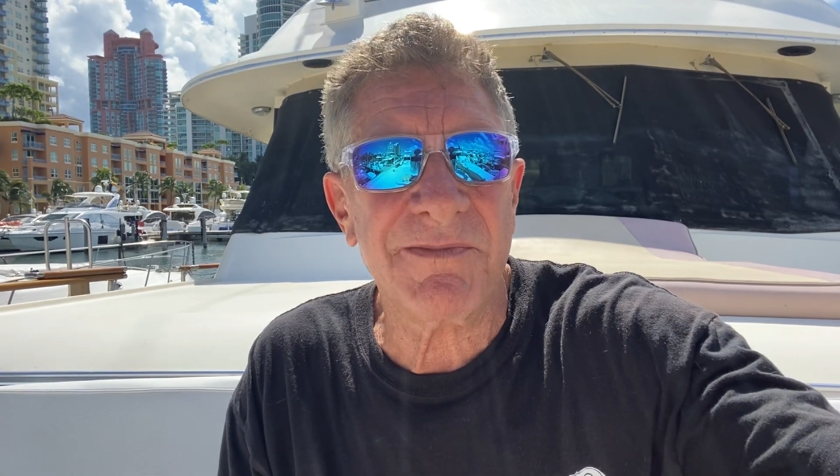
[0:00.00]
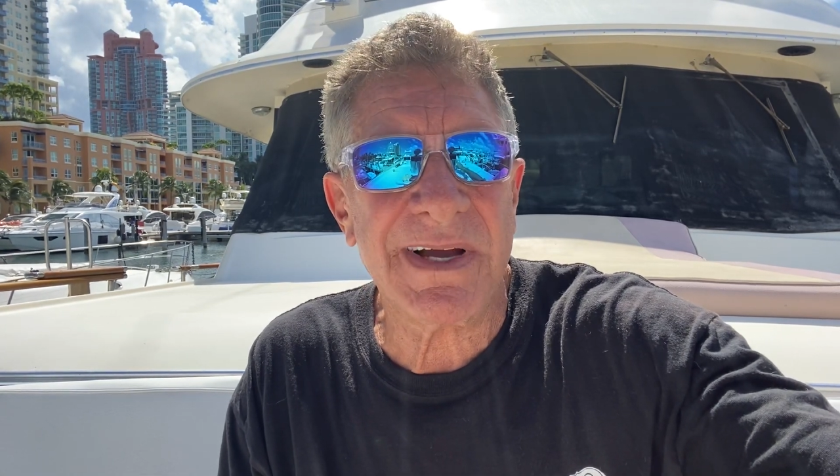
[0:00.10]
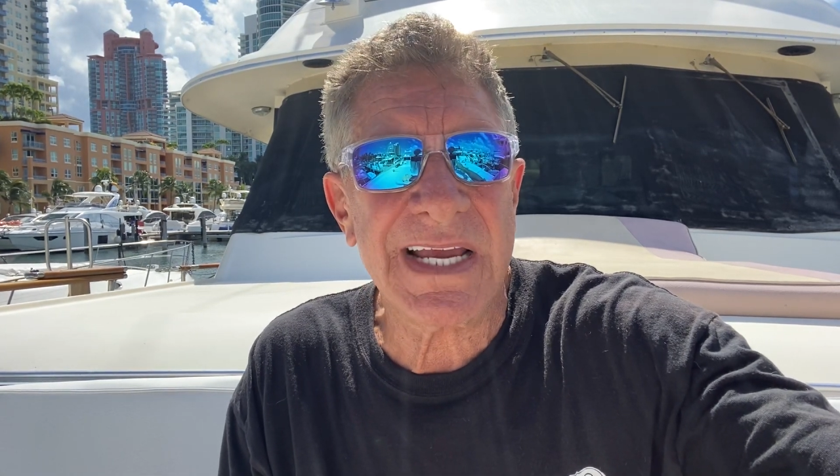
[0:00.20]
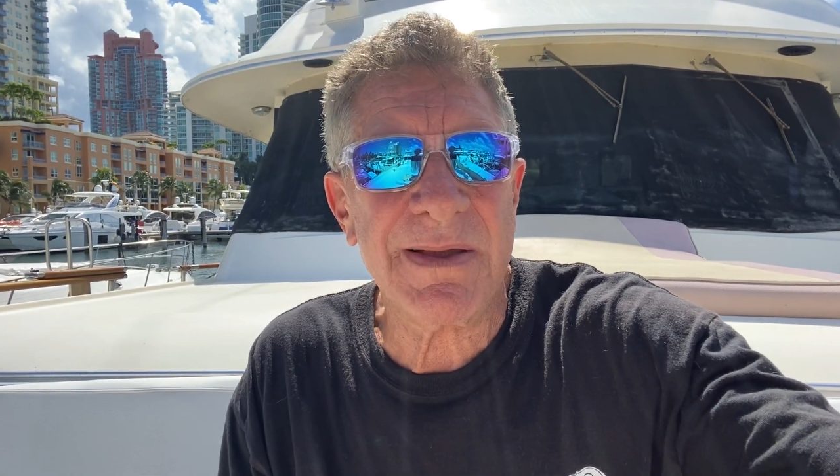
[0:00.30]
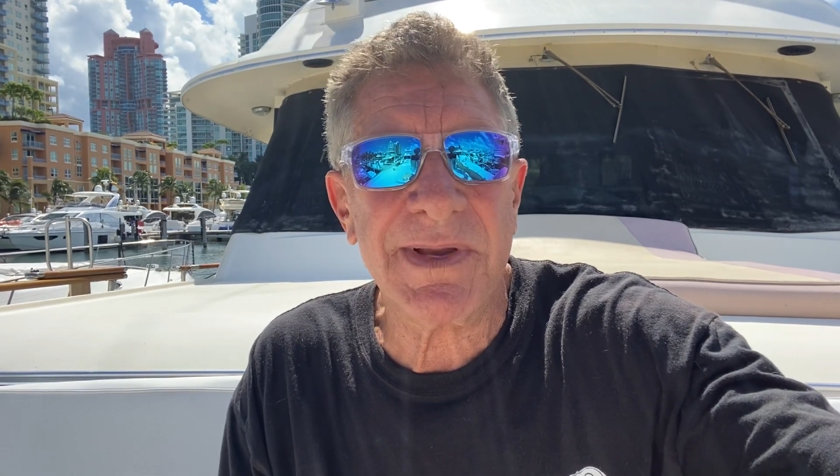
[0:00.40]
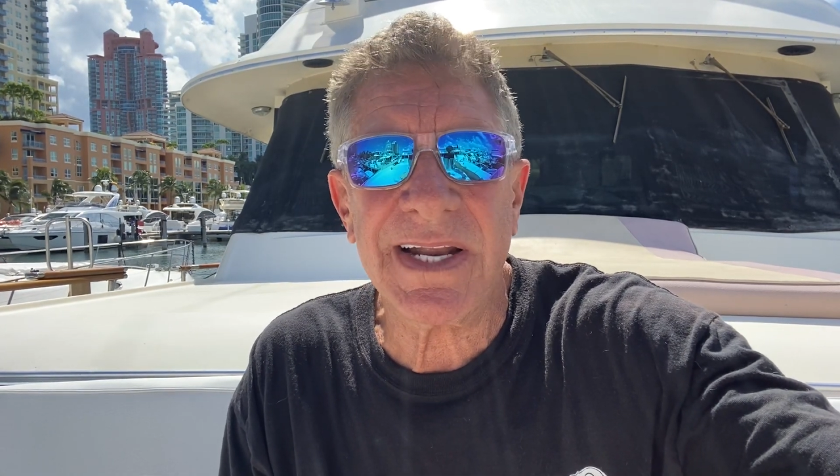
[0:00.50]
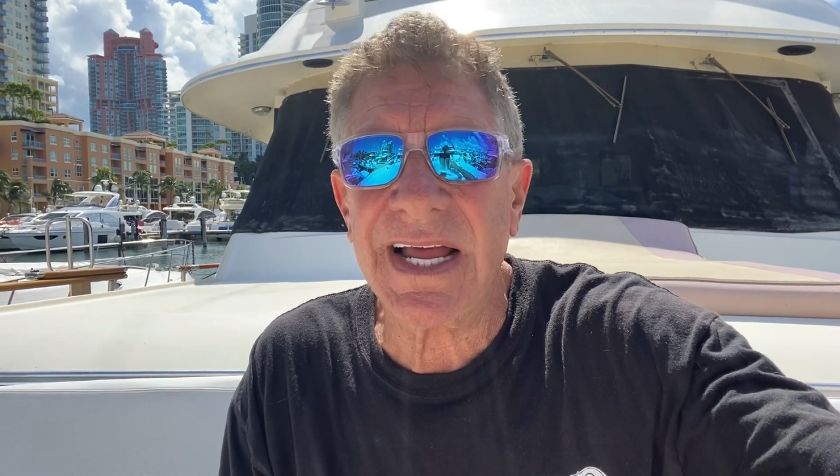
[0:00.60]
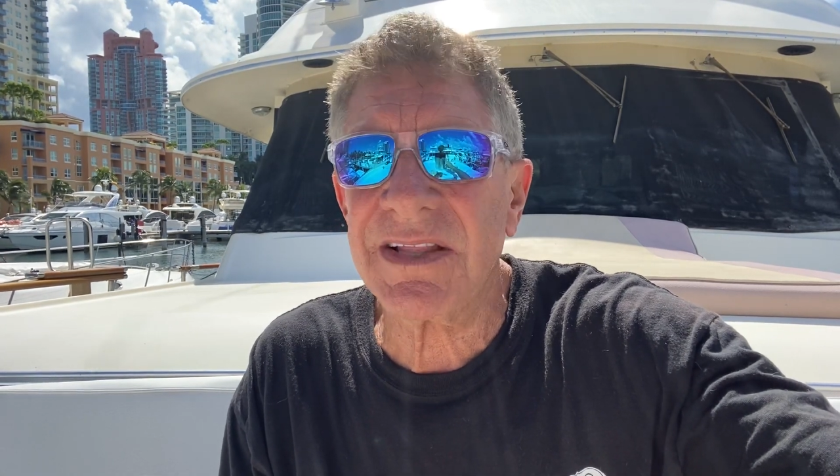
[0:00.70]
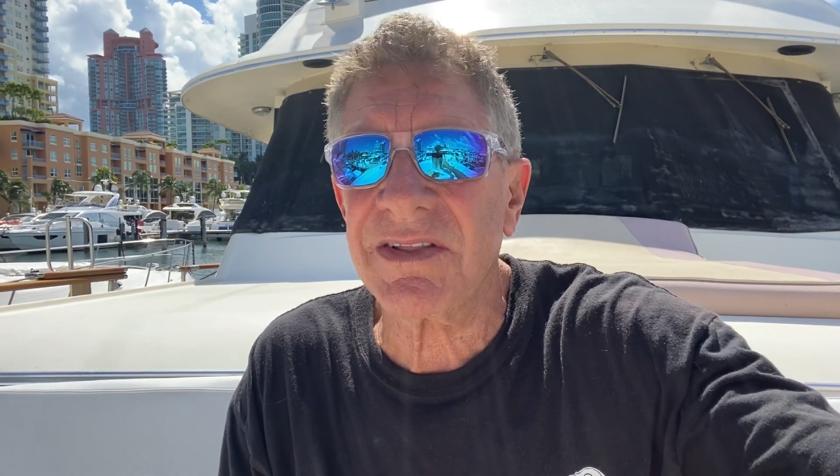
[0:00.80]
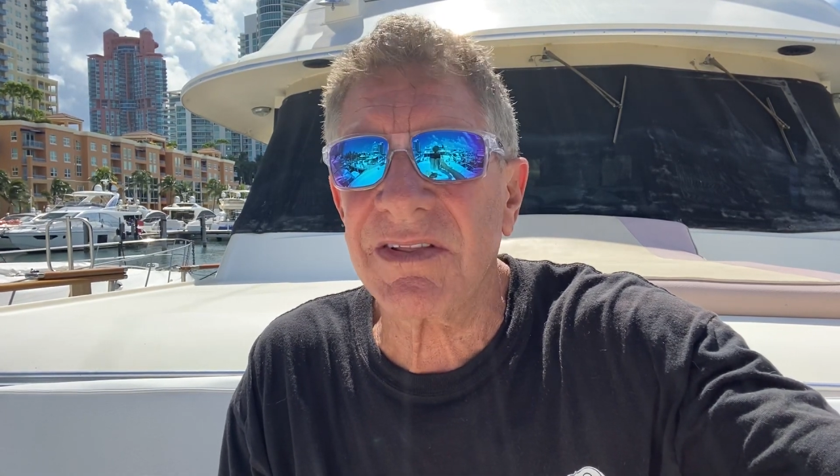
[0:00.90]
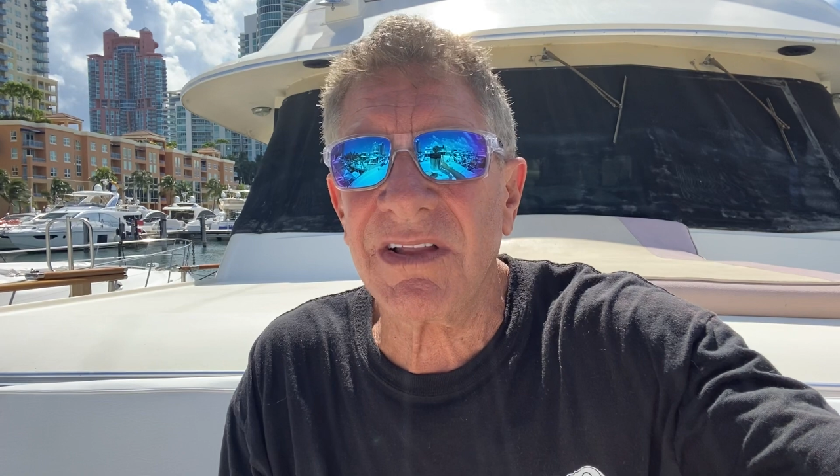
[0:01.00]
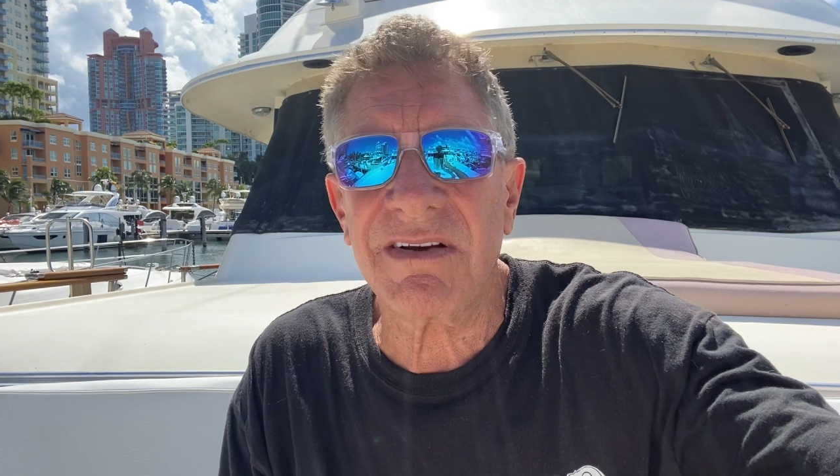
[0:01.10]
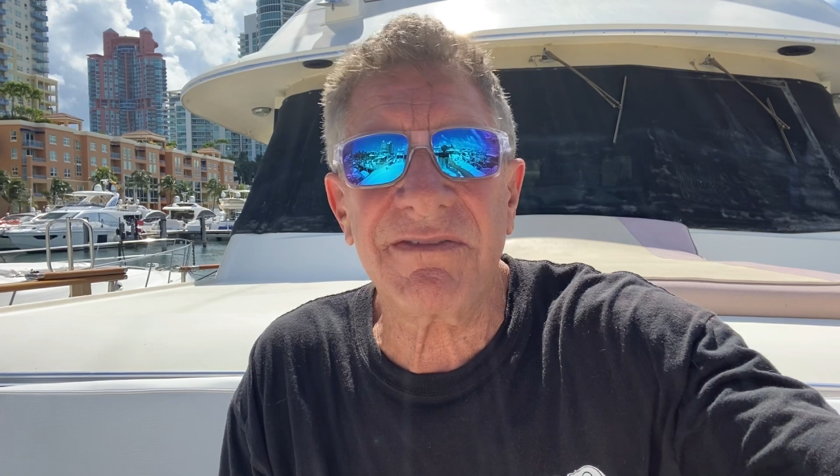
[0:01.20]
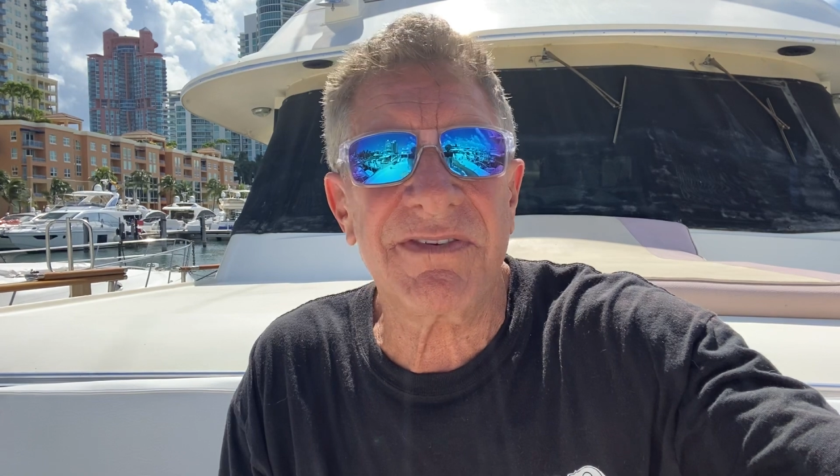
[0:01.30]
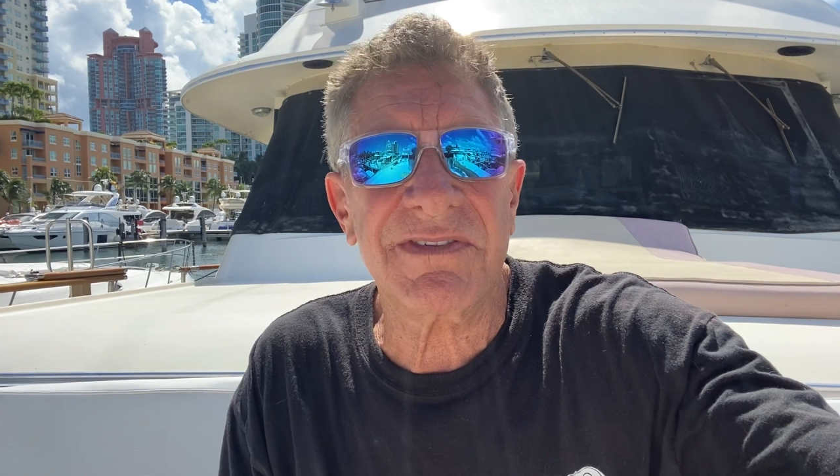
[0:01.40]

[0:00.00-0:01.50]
in Miami, and I love,